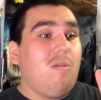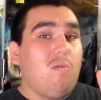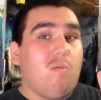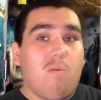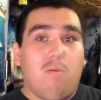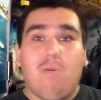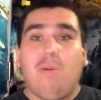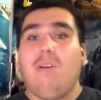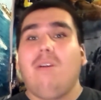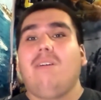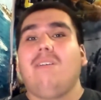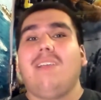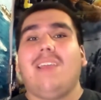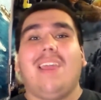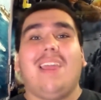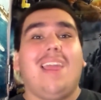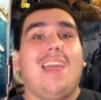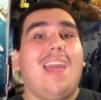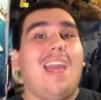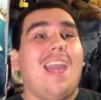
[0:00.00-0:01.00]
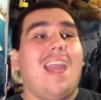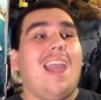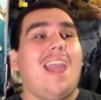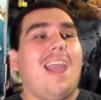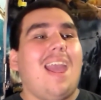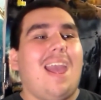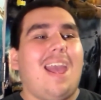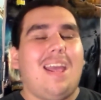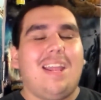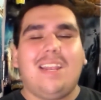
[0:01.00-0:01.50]
really
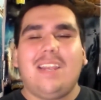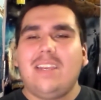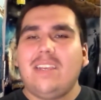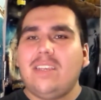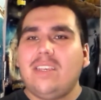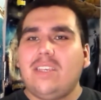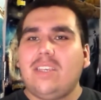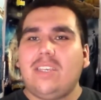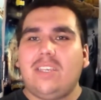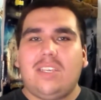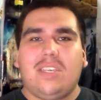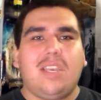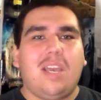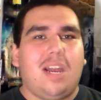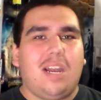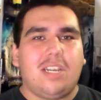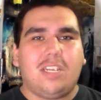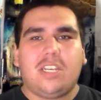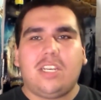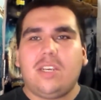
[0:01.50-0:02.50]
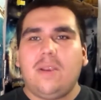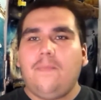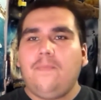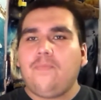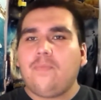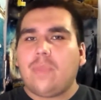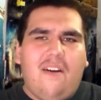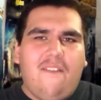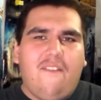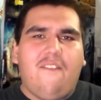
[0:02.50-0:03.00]
had such
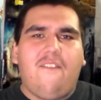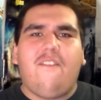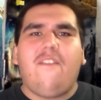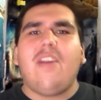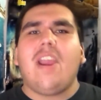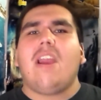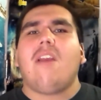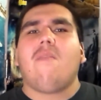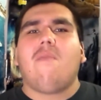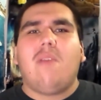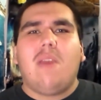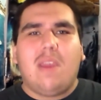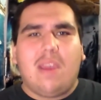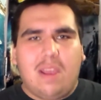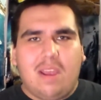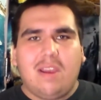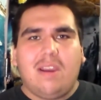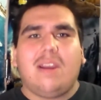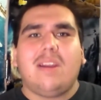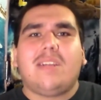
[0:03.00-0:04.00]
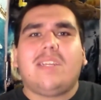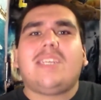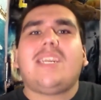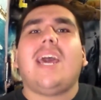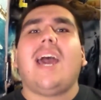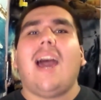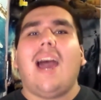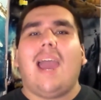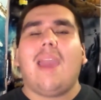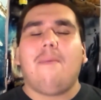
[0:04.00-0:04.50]
a very good
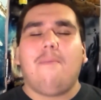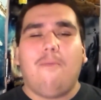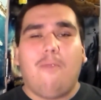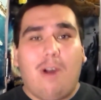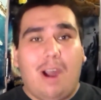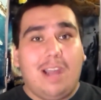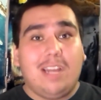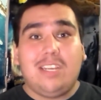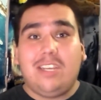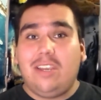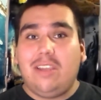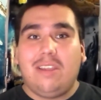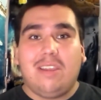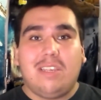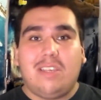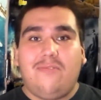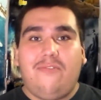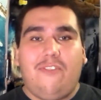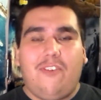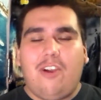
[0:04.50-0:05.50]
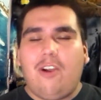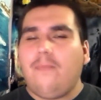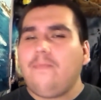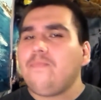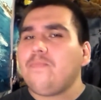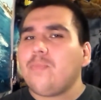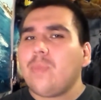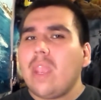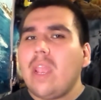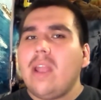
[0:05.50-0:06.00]
time watching this film.
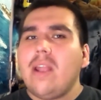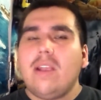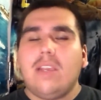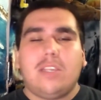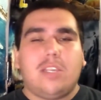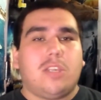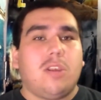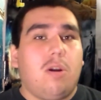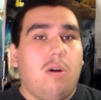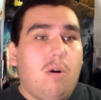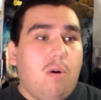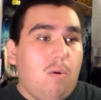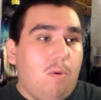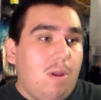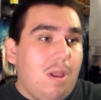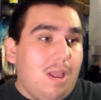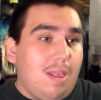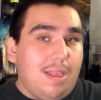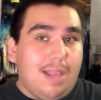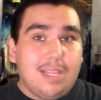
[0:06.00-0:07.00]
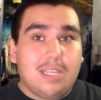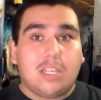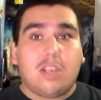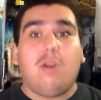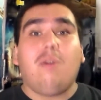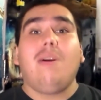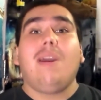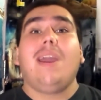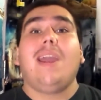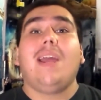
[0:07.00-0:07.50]
So let's
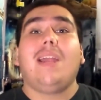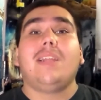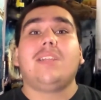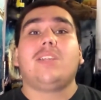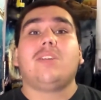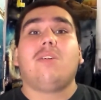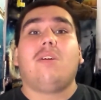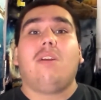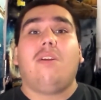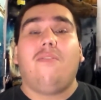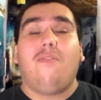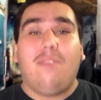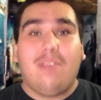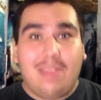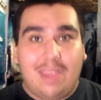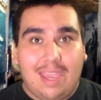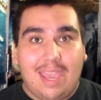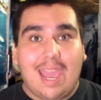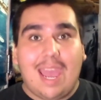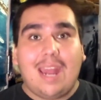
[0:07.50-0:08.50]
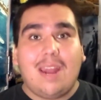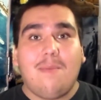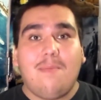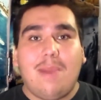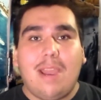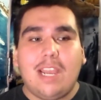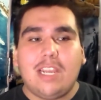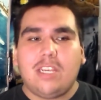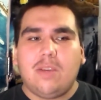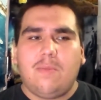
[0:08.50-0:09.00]
go ahead and start off with the
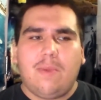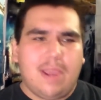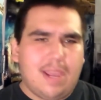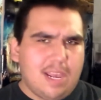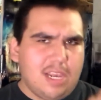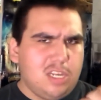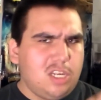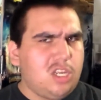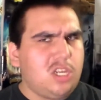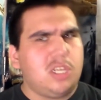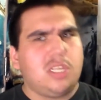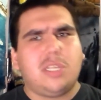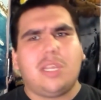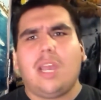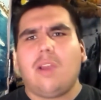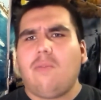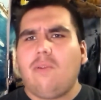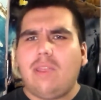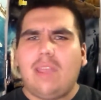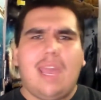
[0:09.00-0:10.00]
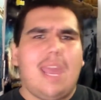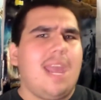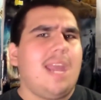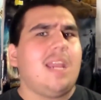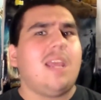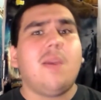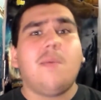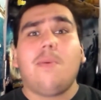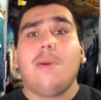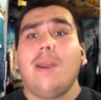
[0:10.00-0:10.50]
animation because just like with
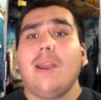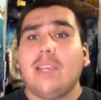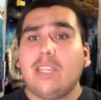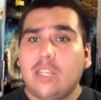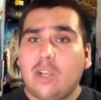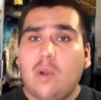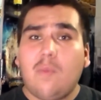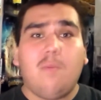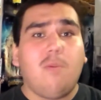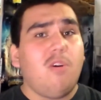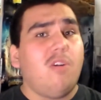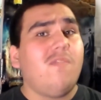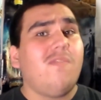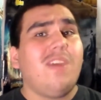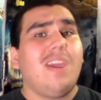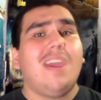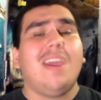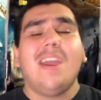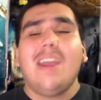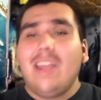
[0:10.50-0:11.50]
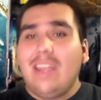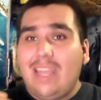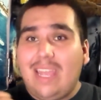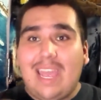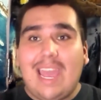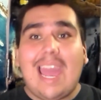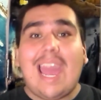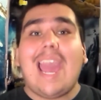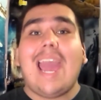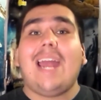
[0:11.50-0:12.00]
any Pixar movie,
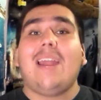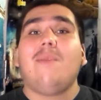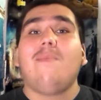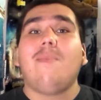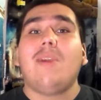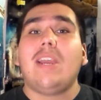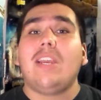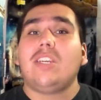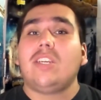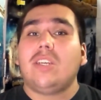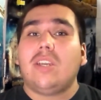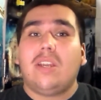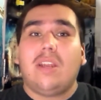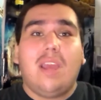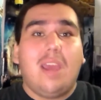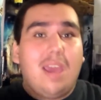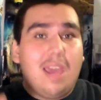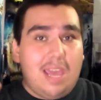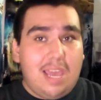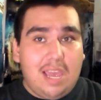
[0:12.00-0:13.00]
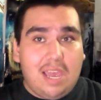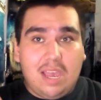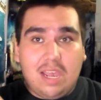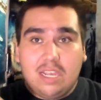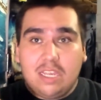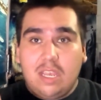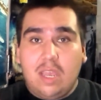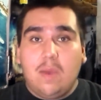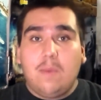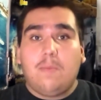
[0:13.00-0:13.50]
the animation
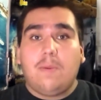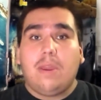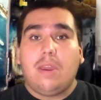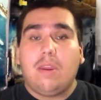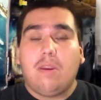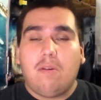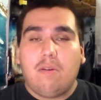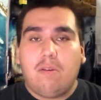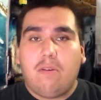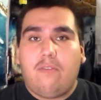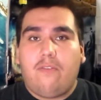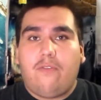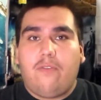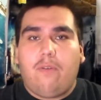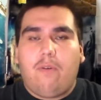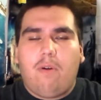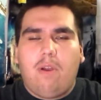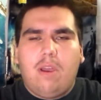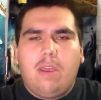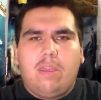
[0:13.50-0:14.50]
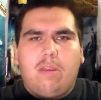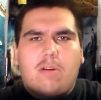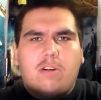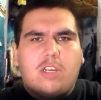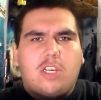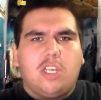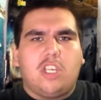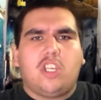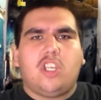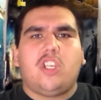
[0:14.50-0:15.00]
is beautiful.
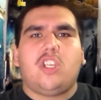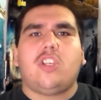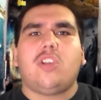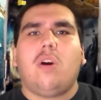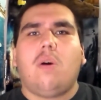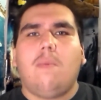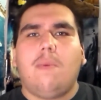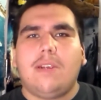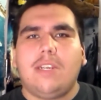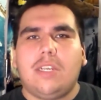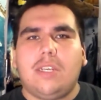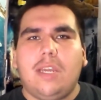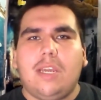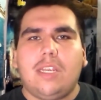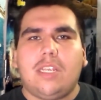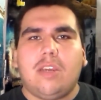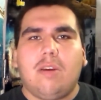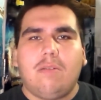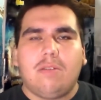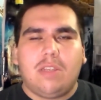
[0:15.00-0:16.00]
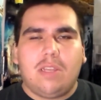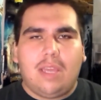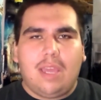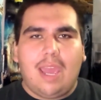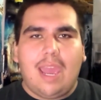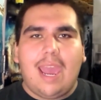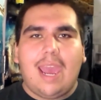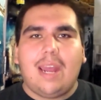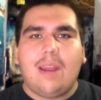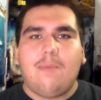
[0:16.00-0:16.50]
There's just so much detail into
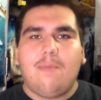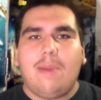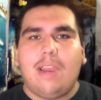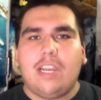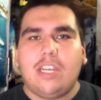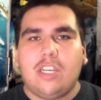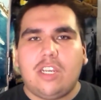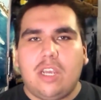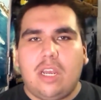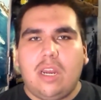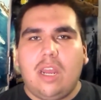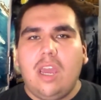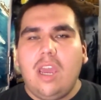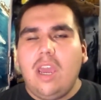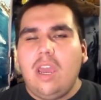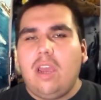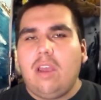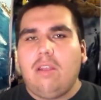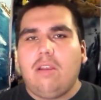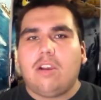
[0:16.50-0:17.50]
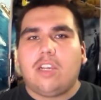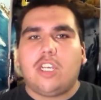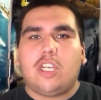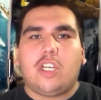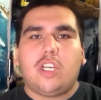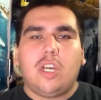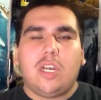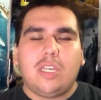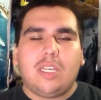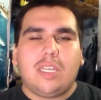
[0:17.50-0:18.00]
the animation. It looks
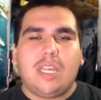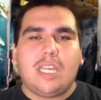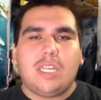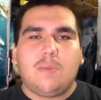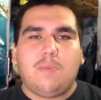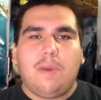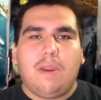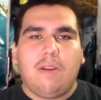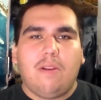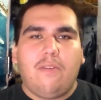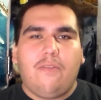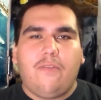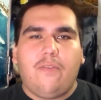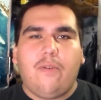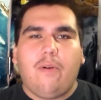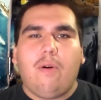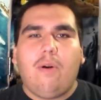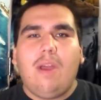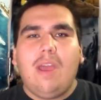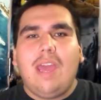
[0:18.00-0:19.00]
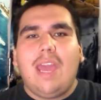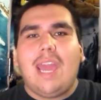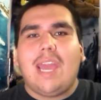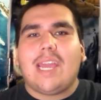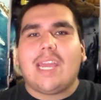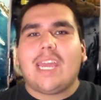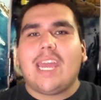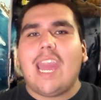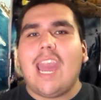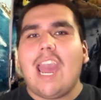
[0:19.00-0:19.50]
just as beautiful.
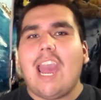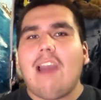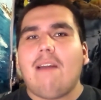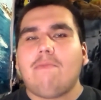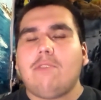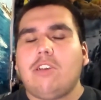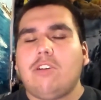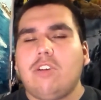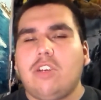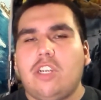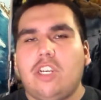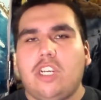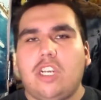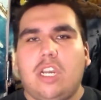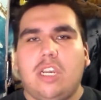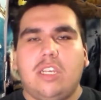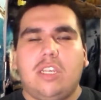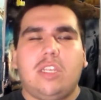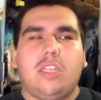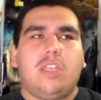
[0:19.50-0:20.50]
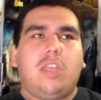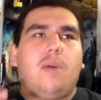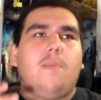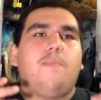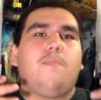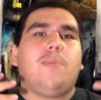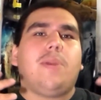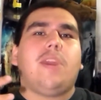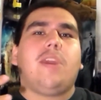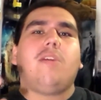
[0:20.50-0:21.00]
It captures just
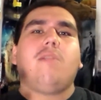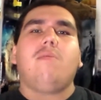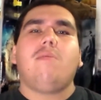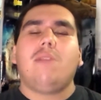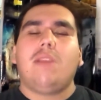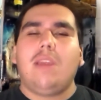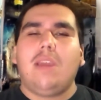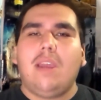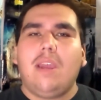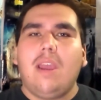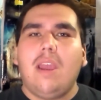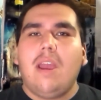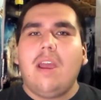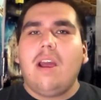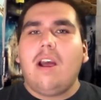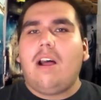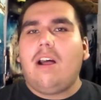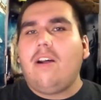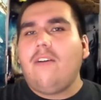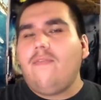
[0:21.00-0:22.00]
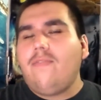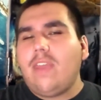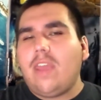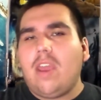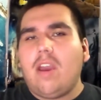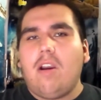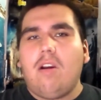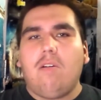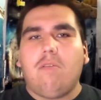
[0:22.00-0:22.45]
the beauty of the